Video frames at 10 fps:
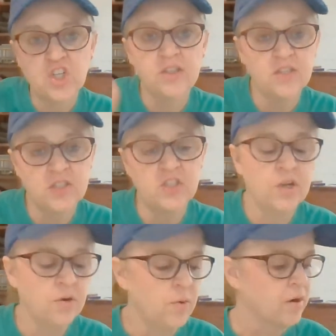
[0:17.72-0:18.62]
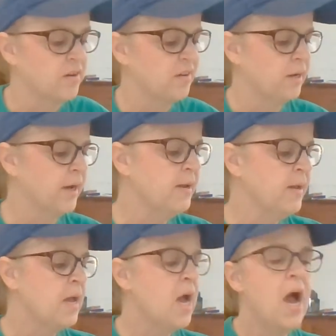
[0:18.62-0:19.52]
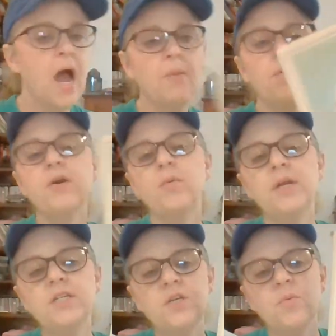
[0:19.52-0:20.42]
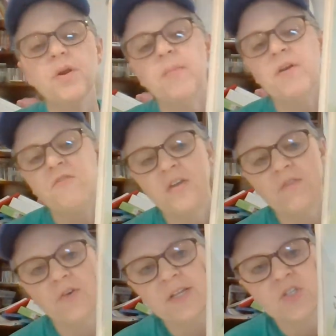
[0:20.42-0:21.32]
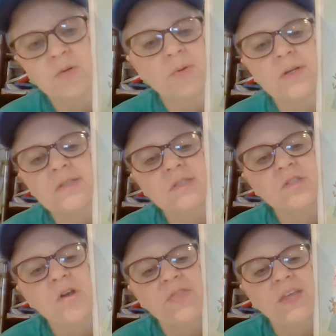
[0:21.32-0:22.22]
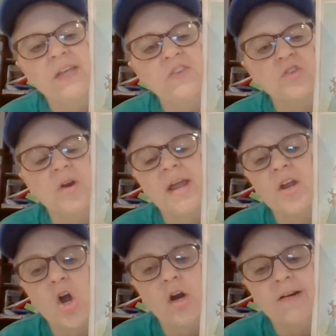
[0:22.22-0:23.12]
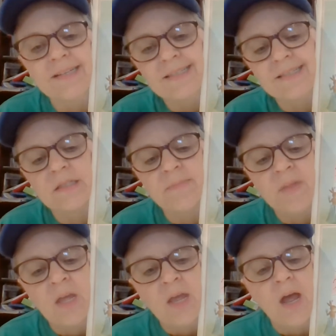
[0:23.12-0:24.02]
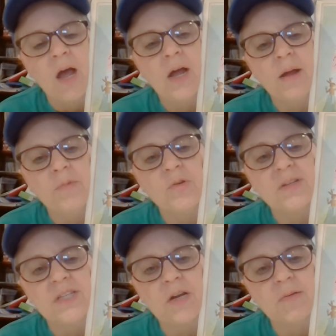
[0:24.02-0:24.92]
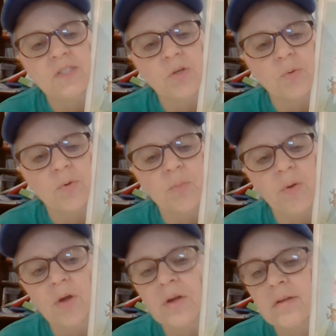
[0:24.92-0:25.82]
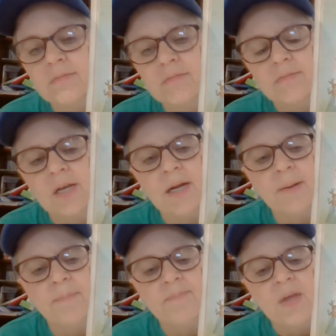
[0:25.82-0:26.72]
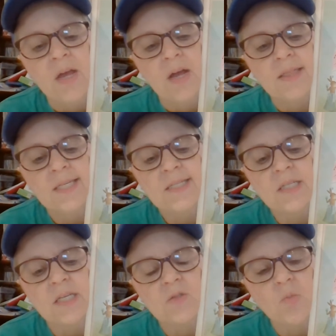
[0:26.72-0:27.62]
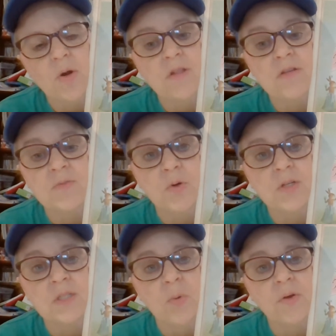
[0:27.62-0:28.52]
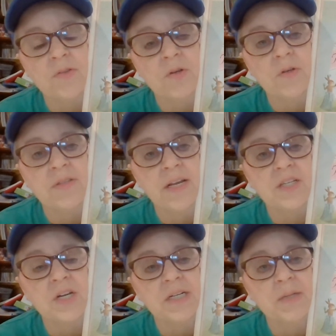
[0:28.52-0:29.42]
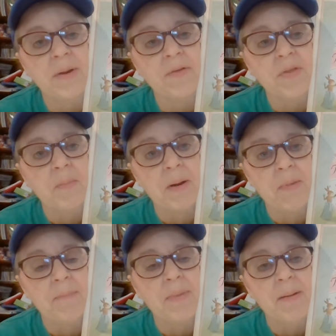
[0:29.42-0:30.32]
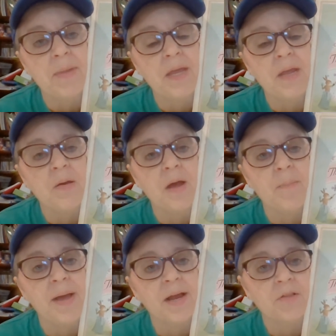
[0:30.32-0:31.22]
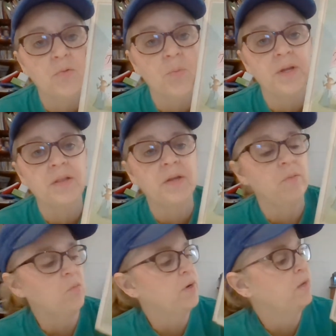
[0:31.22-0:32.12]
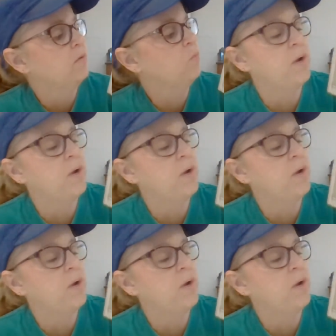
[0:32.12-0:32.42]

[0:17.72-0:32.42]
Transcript: this is going to work. Okay. I wanted to read to you one of my favorite Easter books. It's called The Easter Egg Artists. You can tell it's an older book. This is one of those books, boys and girls, that I talked about that my mom bought me back at the weekly when